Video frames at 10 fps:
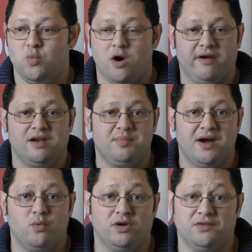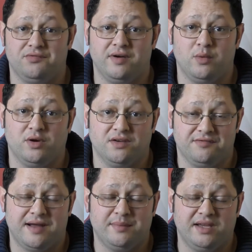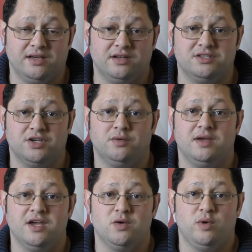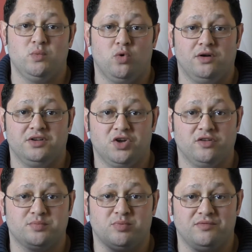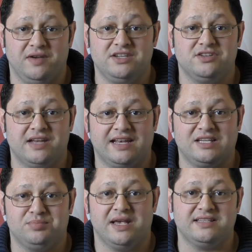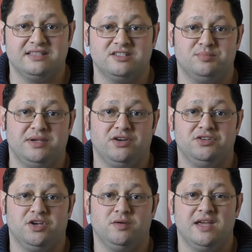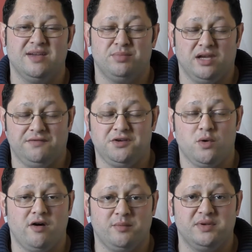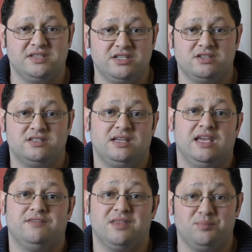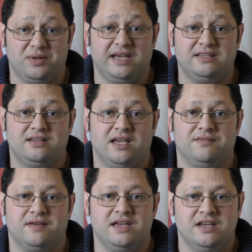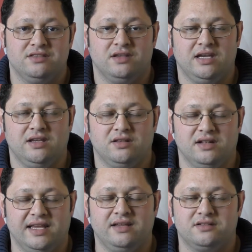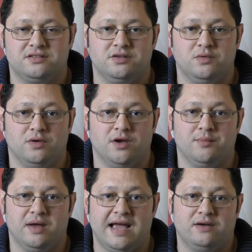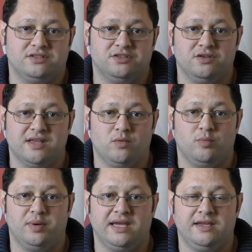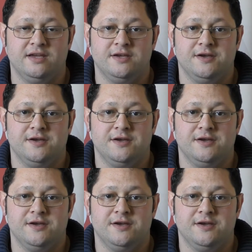worrying about what your family are going to do. We want God's provision and his blessing to be on you. But if you are in a position to give, then please give. The links to how to do that will be